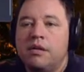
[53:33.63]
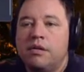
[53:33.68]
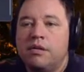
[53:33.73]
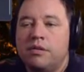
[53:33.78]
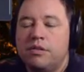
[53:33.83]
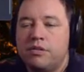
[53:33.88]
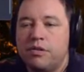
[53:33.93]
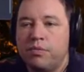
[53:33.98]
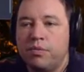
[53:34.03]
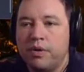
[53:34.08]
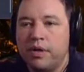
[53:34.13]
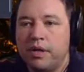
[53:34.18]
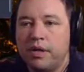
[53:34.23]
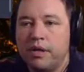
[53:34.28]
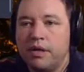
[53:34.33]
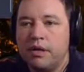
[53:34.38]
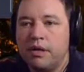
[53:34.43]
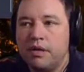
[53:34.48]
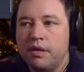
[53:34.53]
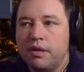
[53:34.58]
So we're going
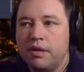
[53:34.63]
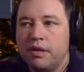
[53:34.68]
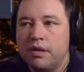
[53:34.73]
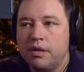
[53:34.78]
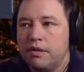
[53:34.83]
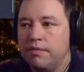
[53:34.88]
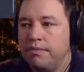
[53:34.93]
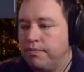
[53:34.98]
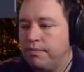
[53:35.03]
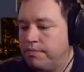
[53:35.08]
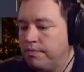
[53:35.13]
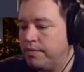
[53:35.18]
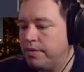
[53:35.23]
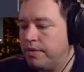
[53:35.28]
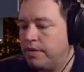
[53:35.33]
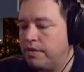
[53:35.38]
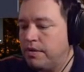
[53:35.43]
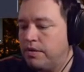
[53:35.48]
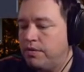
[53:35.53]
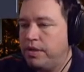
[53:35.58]
to
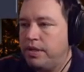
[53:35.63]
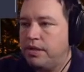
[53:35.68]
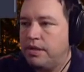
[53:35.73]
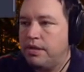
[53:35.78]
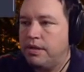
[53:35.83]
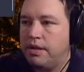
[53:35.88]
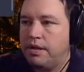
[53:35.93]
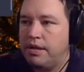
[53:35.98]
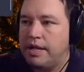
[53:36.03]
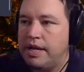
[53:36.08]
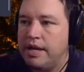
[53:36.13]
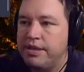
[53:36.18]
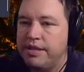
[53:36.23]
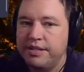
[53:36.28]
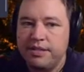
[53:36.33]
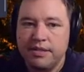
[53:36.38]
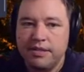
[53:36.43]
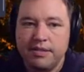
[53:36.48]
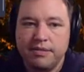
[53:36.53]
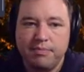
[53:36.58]
clone it. Now,
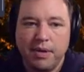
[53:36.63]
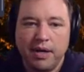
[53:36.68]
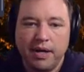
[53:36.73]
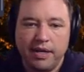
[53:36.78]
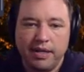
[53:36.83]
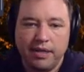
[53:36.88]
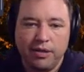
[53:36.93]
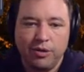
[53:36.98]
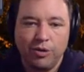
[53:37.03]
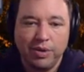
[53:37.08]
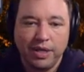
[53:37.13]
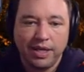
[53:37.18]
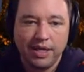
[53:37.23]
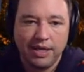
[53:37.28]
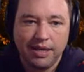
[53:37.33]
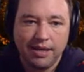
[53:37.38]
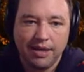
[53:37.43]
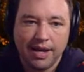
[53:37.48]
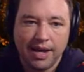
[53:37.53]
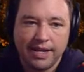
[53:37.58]
this is my
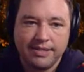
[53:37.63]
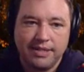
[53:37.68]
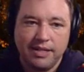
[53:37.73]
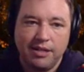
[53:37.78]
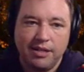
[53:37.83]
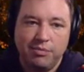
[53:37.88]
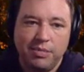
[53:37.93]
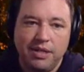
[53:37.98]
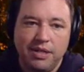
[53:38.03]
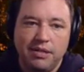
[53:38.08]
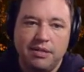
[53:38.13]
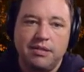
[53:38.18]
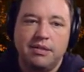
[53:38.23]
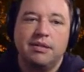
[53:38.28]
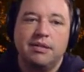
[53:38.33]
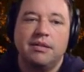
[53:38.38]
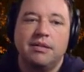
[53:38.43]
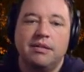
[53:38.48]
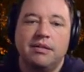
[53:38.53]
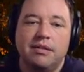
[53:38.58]
YubiKey asking me
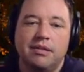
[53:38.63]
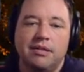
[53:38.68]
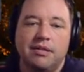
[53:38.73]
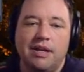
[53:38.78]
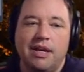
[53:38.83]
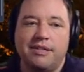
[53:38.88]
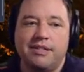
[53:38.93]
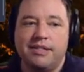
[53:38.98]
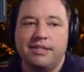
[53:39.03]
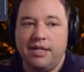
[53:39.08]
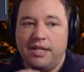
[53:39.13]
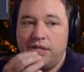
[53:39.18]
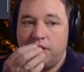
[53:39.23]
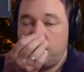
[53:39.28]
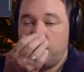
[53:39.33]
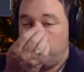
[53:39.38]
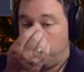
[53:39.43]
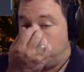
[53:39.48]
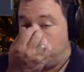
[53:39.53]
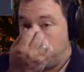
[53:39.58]
to
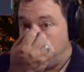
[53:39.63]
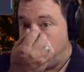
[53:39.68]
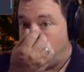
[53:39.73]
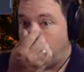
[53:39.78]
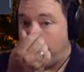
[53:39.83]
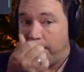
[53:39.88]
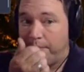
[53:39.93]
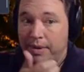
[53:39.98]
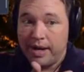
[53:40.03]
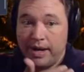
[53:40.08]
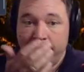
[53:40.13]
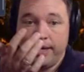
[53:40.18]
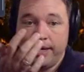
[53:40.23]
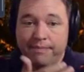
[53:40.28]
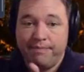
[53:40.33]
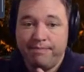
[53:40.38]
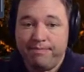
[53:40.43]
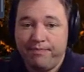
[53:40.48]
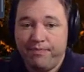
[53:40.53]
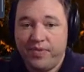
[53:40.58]
SSH, which is why
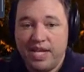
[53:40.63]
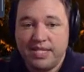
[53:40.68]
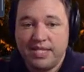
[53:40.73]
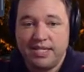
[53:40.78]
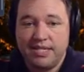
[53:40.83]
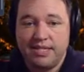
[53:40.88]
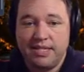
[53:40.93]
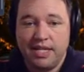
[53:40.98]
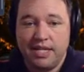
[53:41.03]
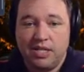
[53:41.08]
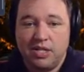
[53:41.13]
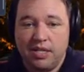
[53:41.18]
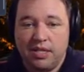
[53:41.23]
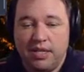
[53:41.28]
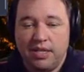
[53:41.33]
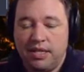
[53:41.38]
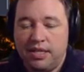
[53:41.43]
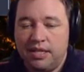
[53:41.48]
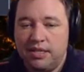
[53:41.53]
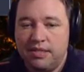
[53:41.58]
my SSH, I
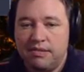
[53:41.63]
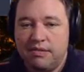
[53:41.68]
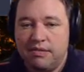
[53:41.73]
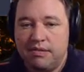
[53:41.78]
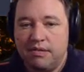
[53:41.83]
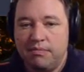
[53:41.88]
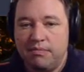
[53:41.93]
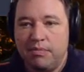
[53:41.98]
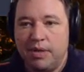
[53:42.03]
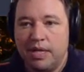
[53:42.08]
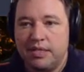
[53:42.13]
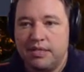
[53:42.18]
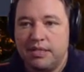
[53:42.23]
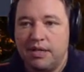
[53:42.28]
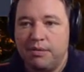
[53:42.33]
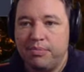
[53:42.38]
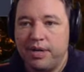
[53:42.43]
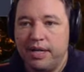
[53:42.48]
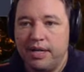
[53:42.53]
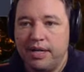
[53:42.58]
think, is messed
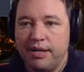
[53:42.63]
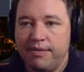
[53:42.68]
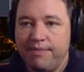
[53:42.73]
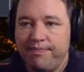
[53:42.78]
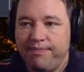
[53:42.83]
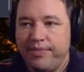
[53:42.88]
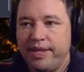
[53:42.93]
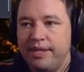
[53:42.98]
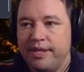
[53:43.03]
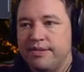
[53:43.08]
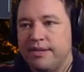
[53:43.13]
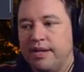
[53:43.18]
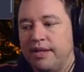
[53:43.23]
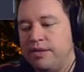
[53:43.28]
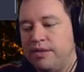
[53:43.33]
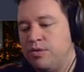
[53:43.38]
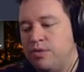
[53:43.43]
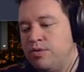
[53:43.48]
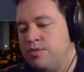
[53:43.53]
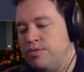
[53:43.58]
up right now, is I
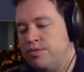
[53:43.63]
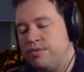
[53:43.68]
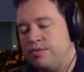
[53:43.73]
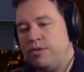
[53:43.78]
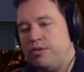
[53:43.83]
use